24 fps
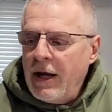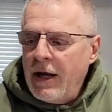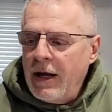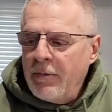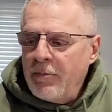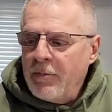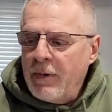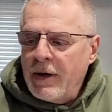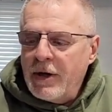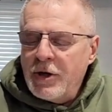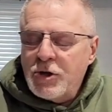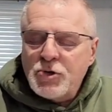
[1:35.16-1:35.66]

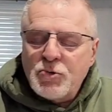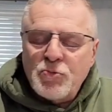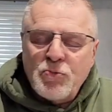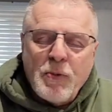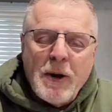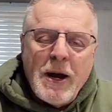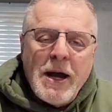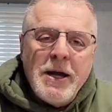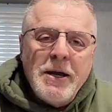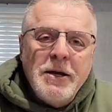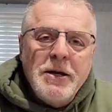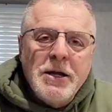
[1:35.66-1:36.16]
When it's
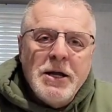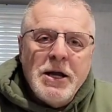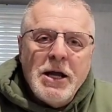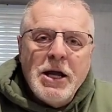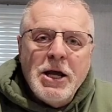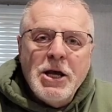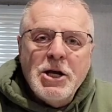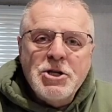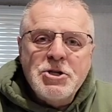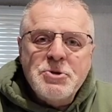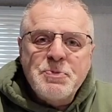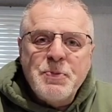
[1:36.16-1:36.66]
red,
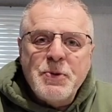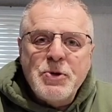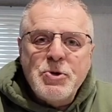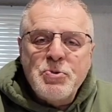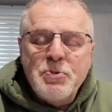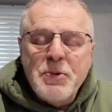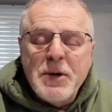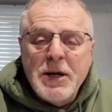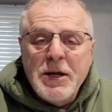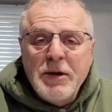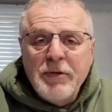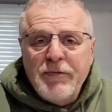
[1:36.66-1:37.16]
it's
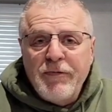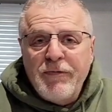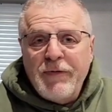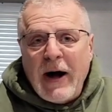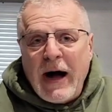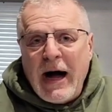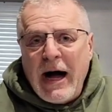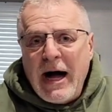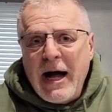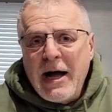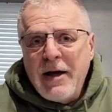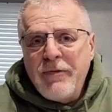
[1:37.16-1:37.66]
between
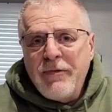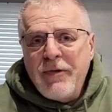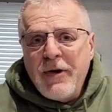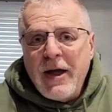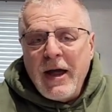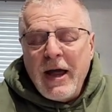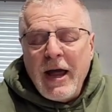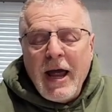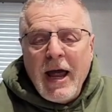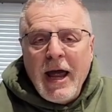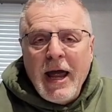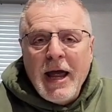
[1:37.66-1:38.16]
5
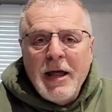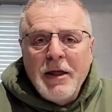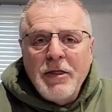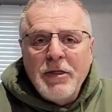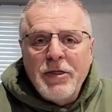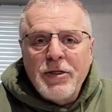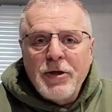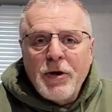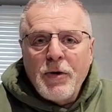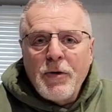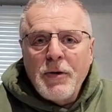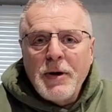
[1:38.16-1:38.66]
and
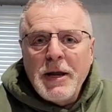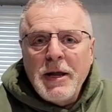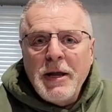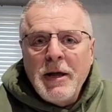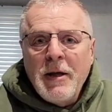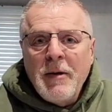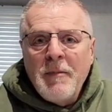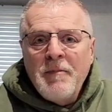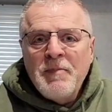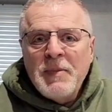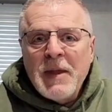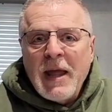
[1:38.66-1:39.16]
30
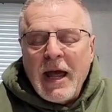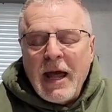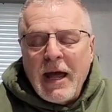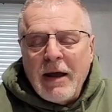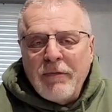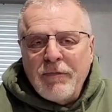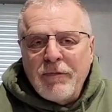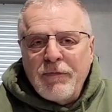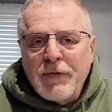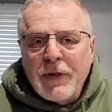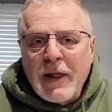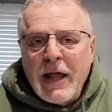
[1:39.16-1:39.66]

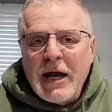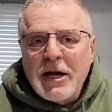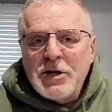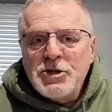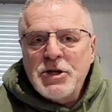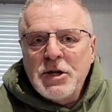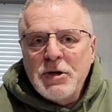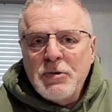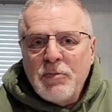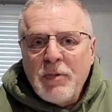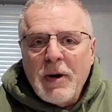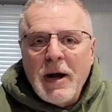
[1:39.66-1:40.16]
and
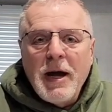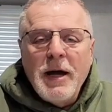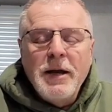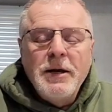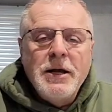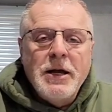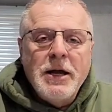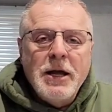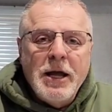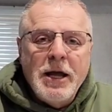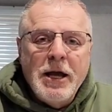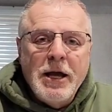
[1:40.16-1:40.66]
flashing
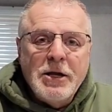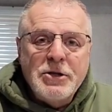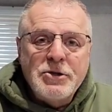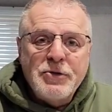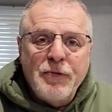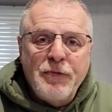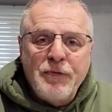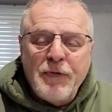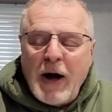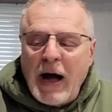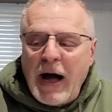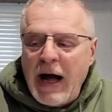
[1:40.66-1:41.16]
red, it's
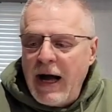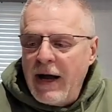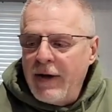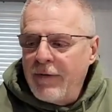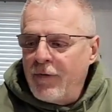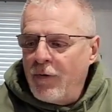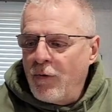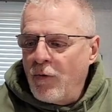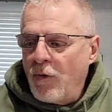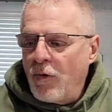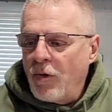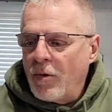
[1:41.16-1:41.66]
five
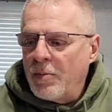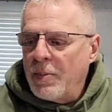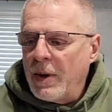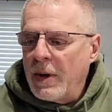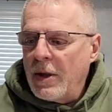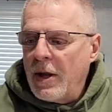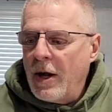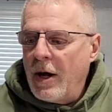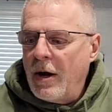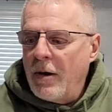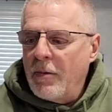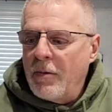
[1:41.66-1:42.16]
or
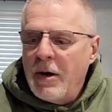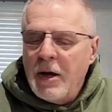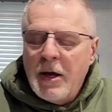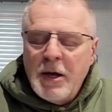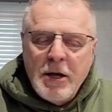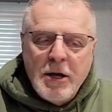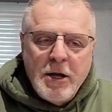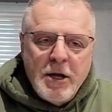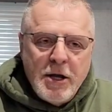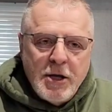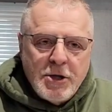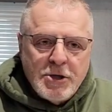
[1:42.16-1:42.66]
below.
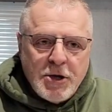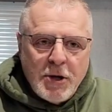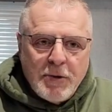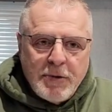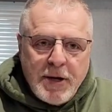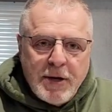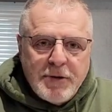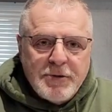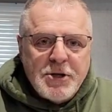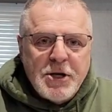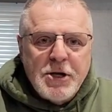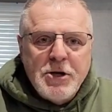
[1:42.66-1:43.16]
So it
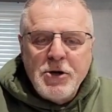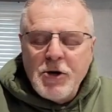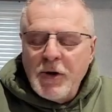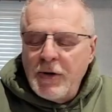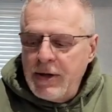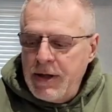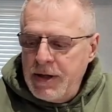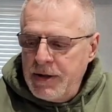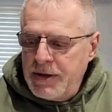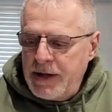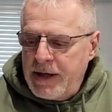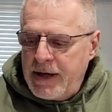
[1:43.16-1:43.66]
gives you a good
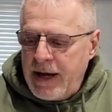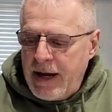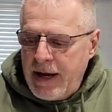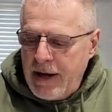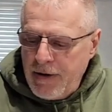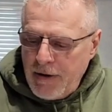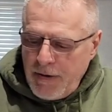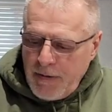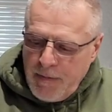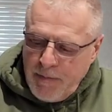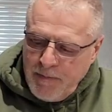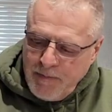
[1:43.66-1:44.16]

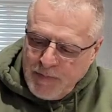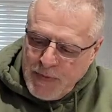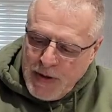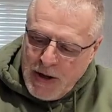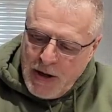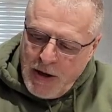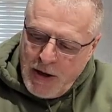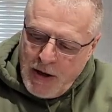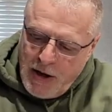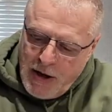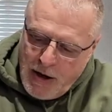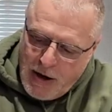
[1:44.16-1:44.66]
indicator.
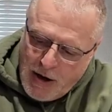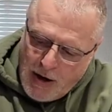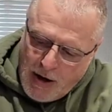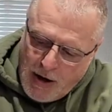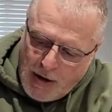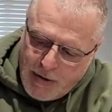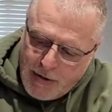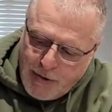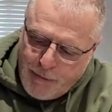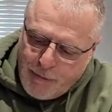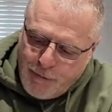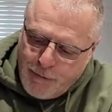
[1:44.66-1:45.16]

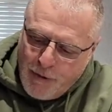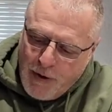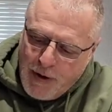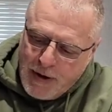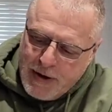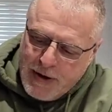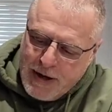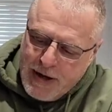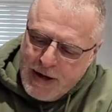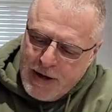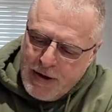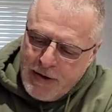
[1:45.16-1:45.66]
On the front
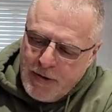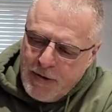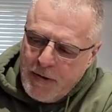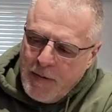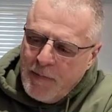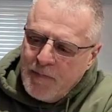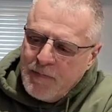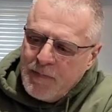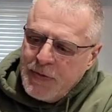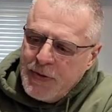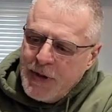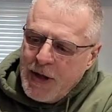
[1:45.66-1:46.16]
here,
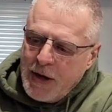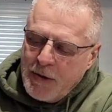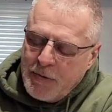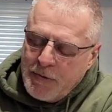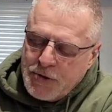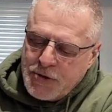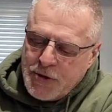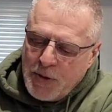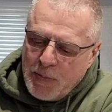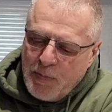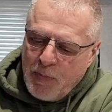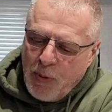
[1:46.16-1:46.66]
there
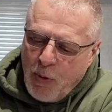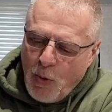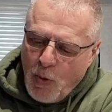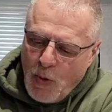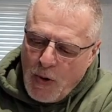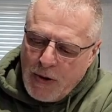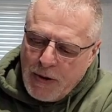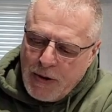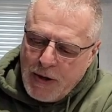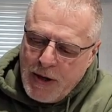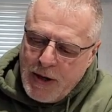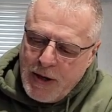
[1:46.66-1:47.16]
is a
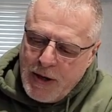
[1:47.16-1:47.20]
port